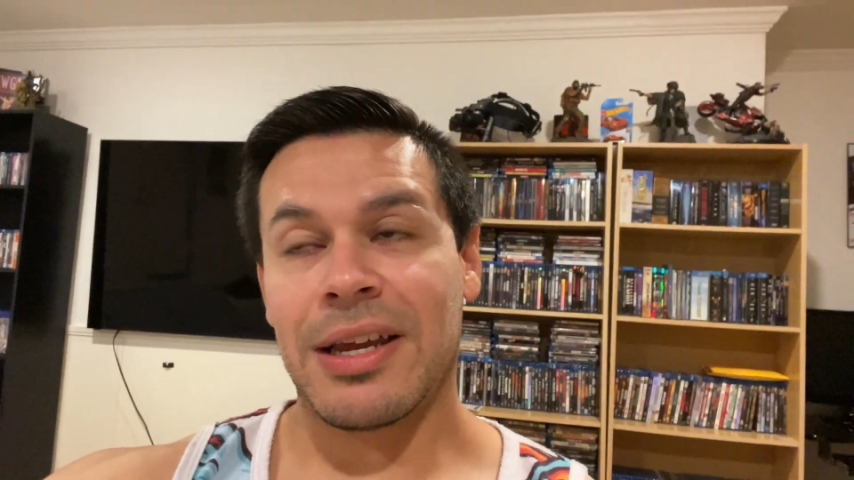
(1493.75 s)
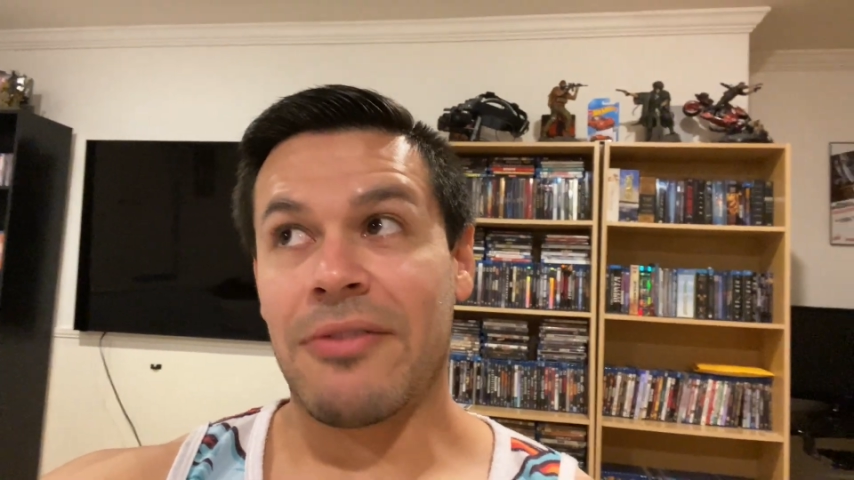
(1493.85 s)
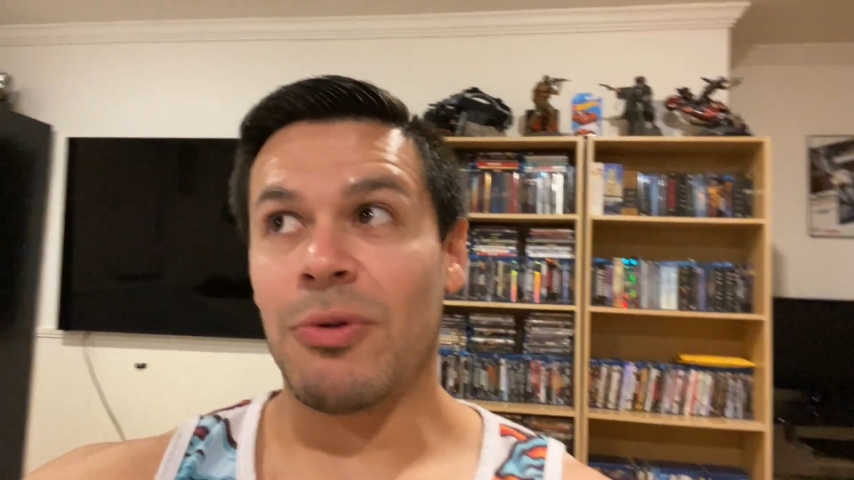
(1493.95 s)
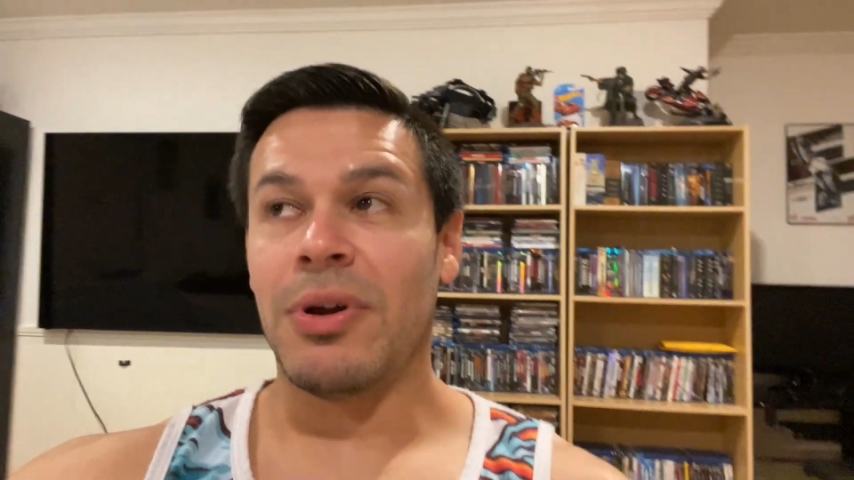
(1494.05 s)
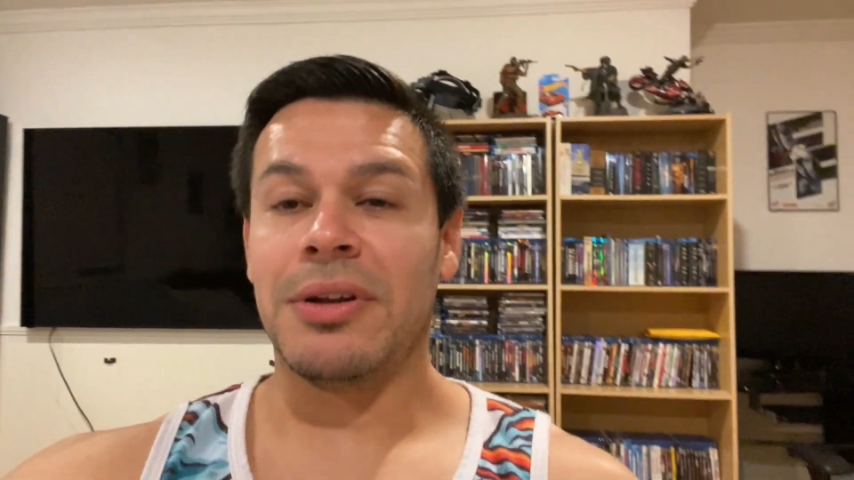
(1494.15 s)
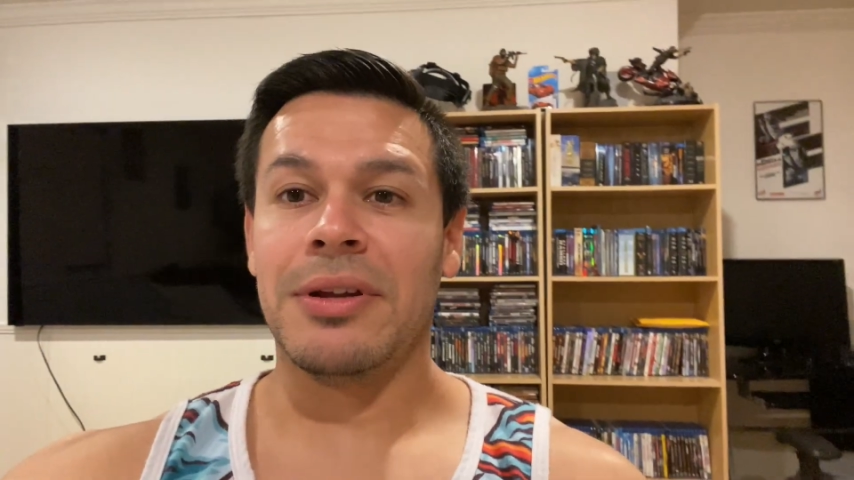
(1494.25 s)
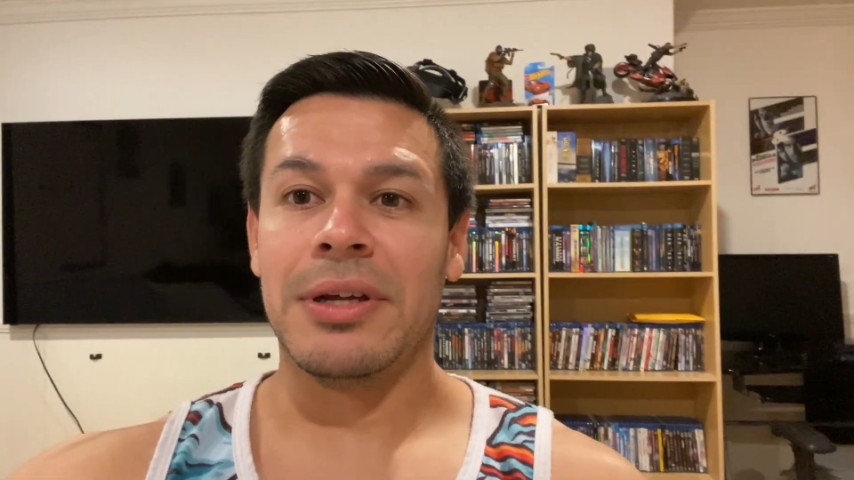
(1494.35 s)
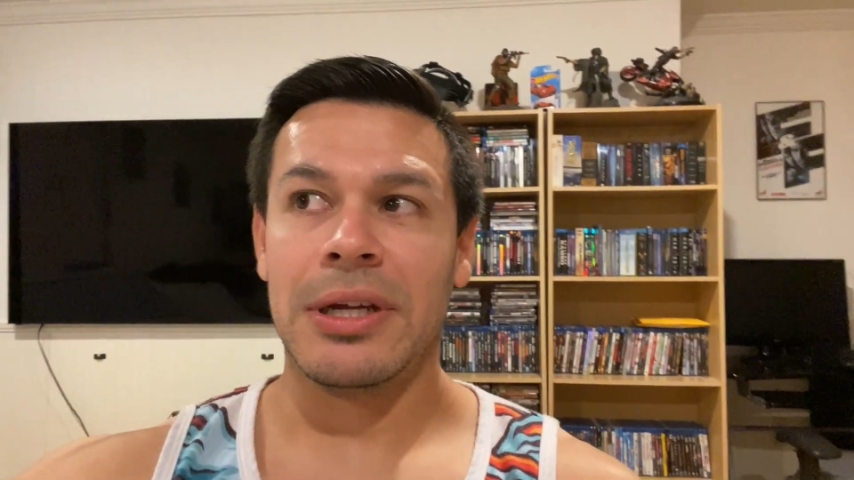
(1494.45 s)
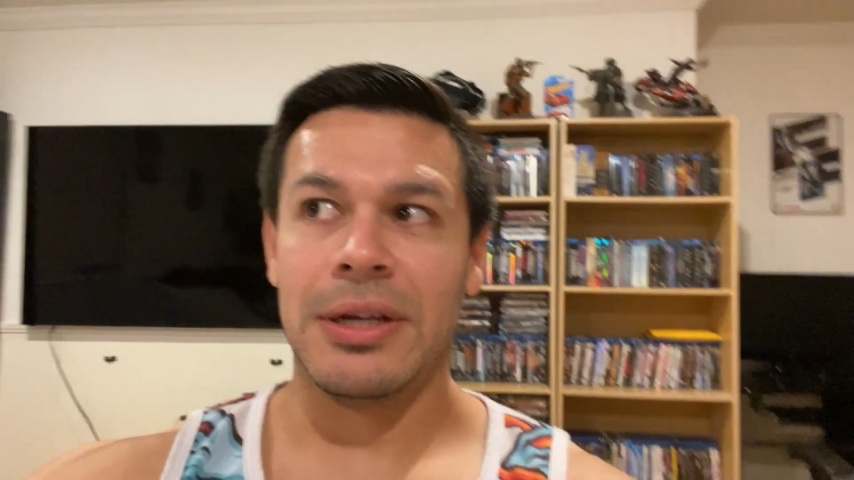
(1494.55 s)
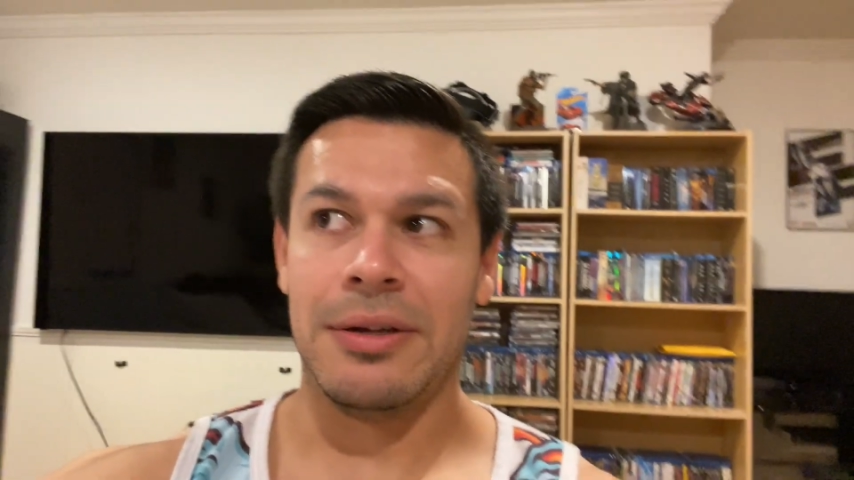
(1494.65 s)
everyone
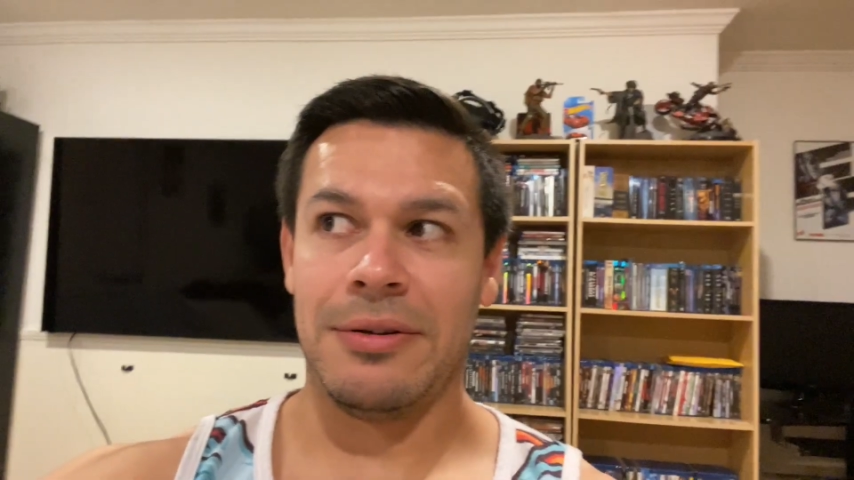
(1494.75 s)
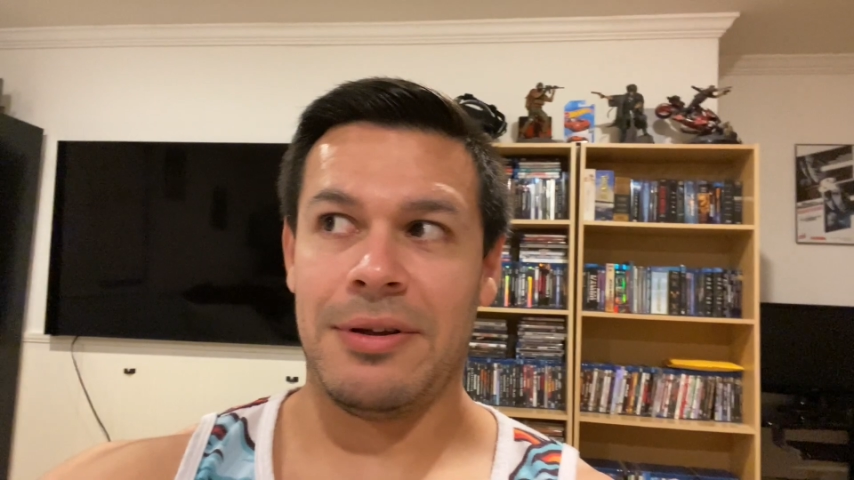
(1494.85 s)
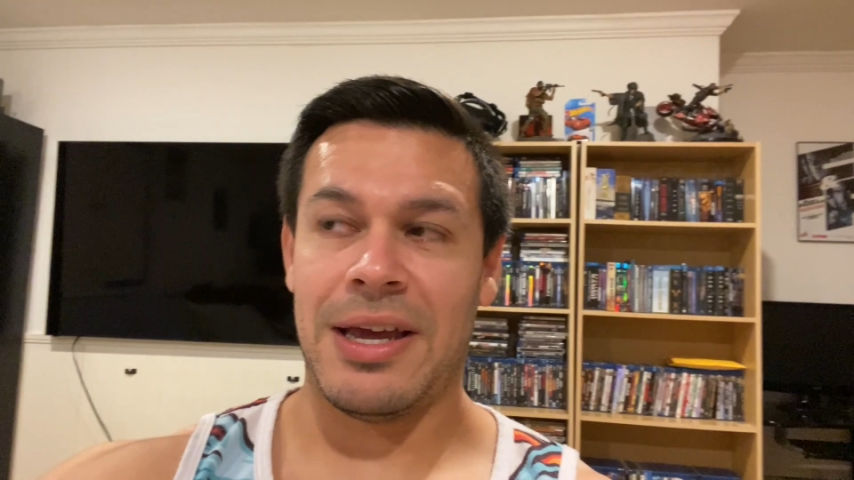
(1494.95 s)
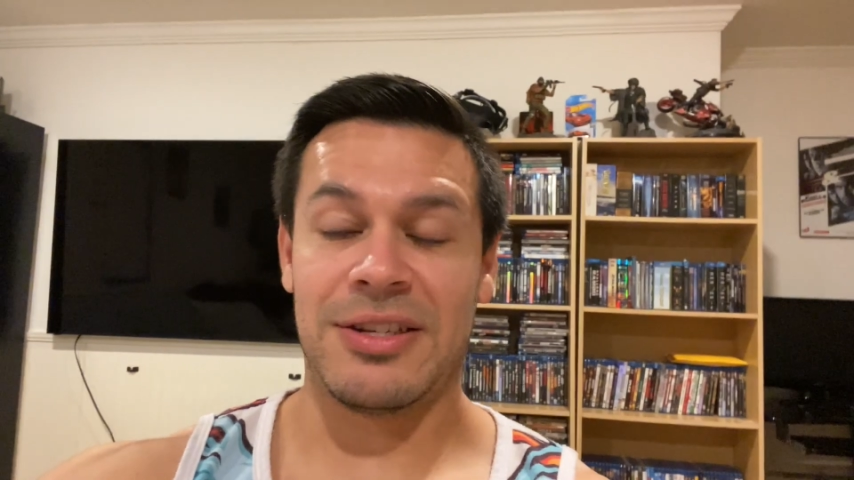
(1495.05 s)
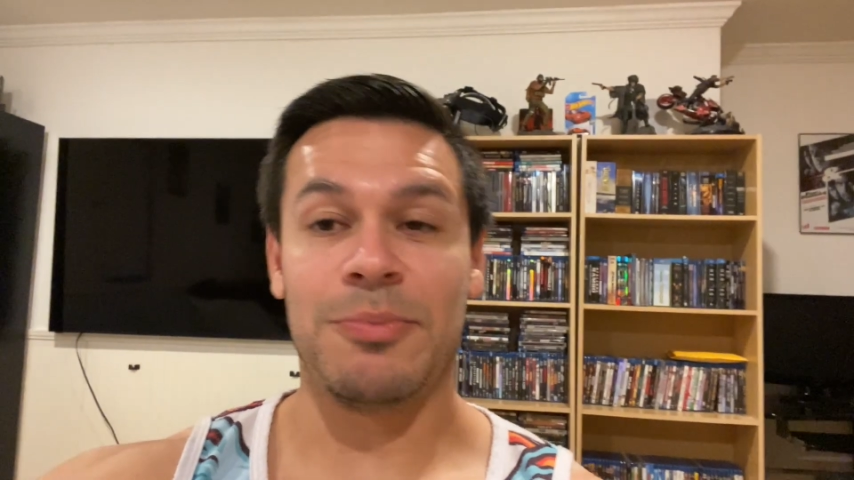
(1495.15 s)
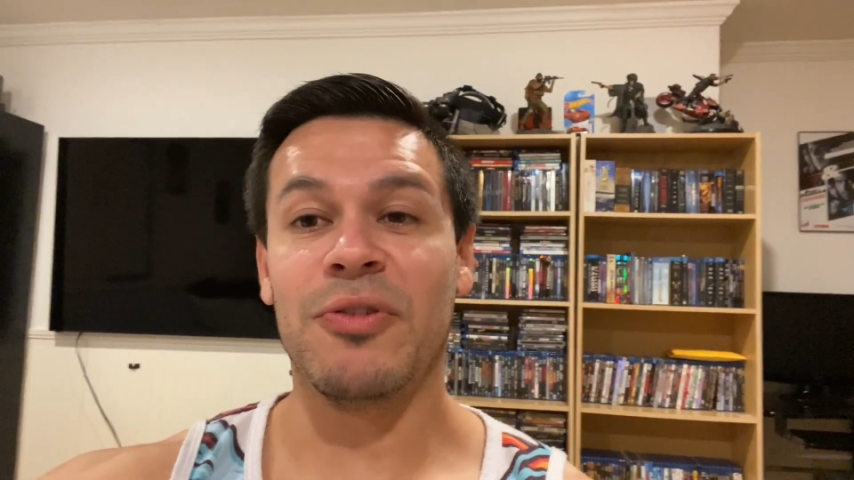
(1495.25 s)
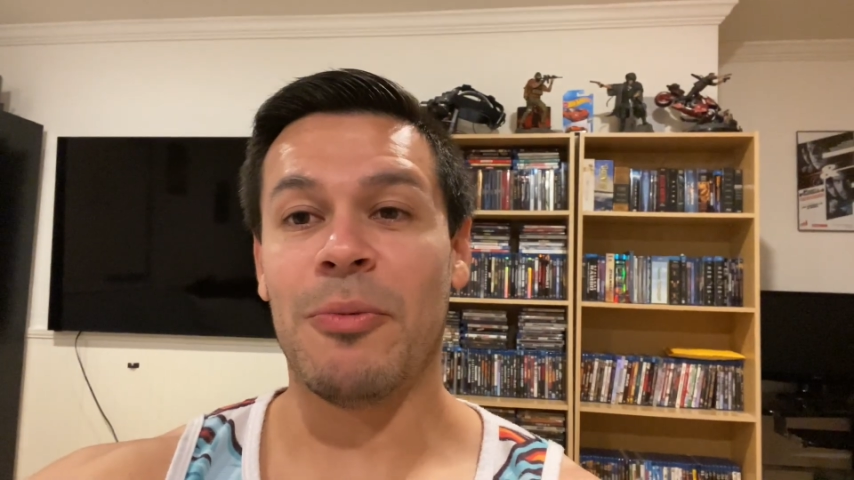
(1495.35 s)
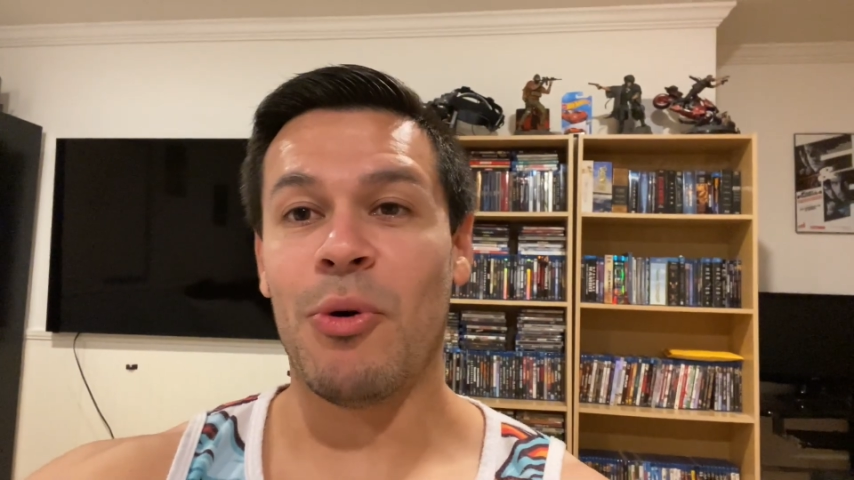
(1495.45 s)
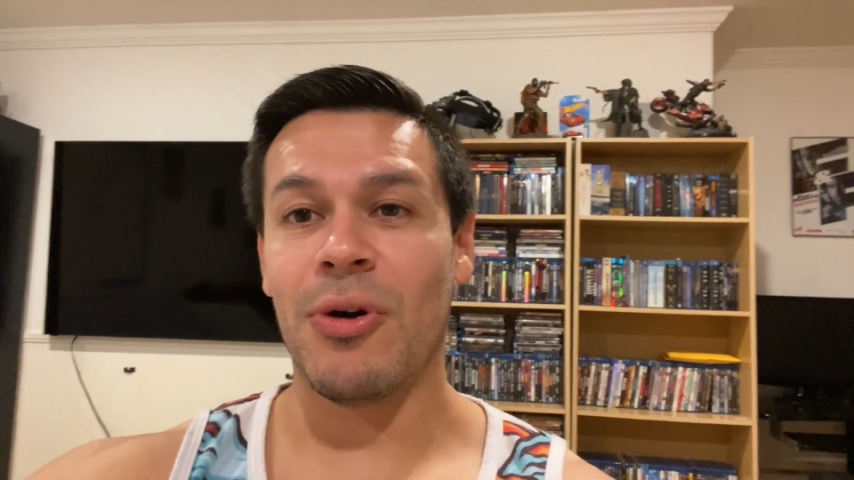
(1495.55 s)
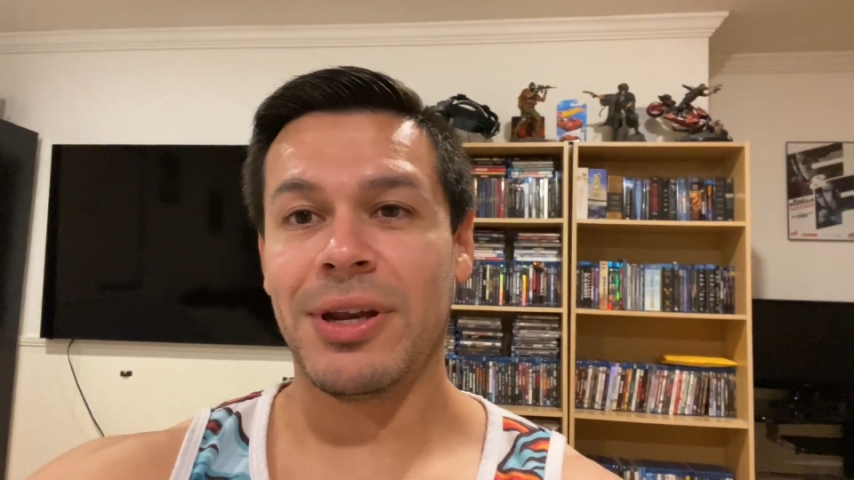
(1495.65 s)
has to prove a
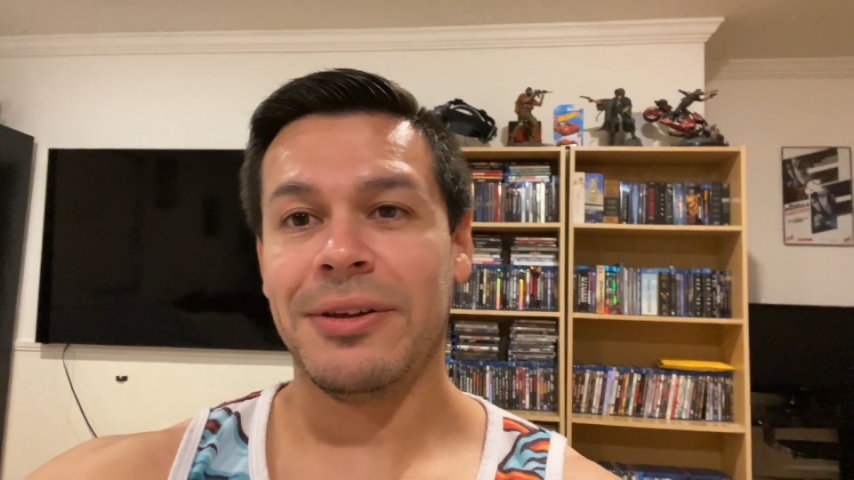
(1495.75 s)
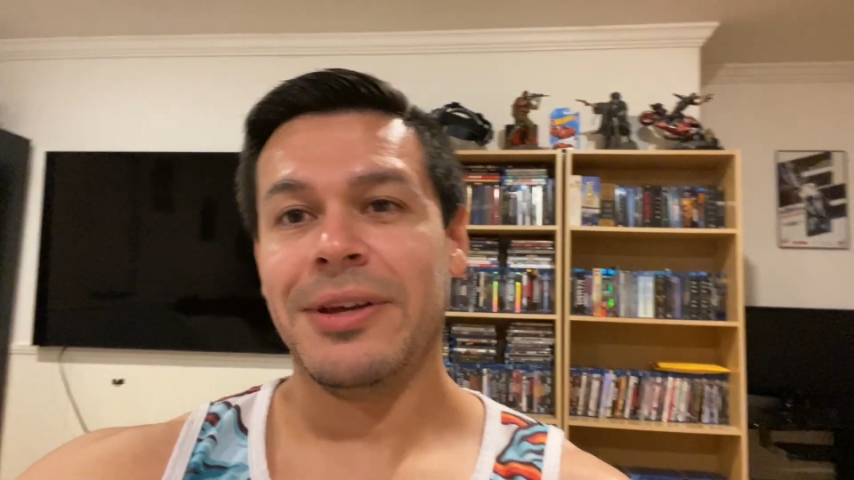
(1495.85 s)
point.